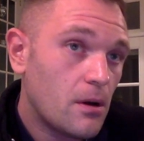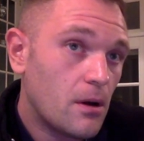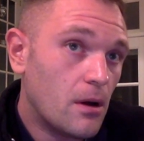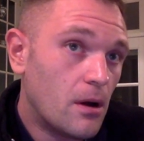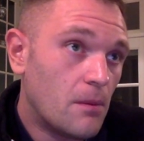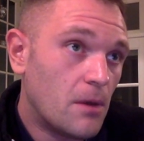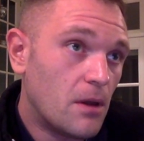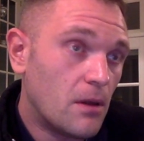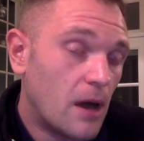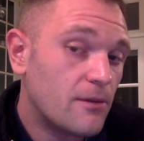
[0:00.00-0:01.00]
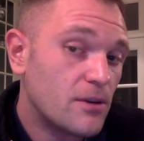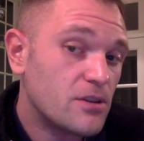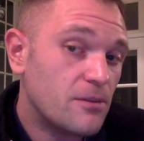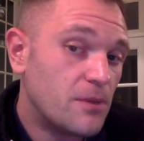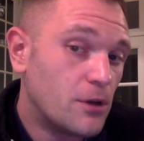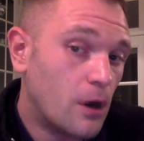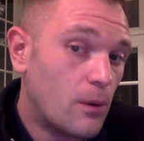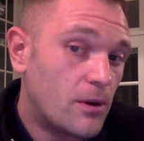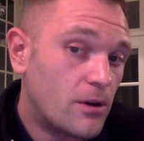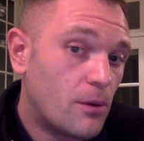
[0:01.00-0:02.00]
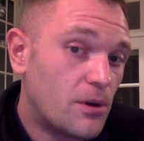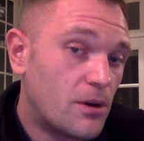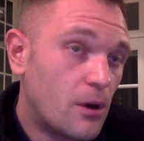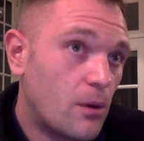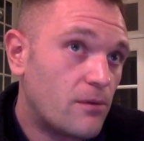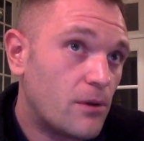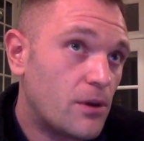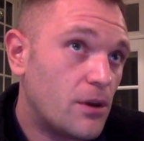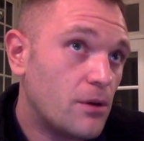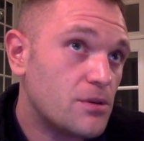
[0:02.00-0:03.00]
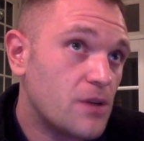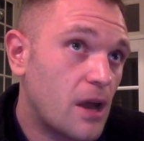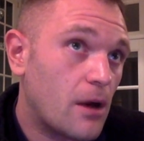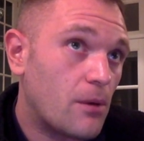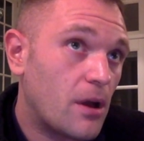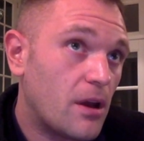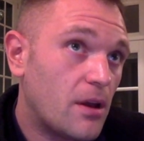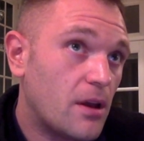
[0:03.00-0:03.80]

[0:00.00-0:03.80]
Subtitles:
A lot of us have been going for years now, right?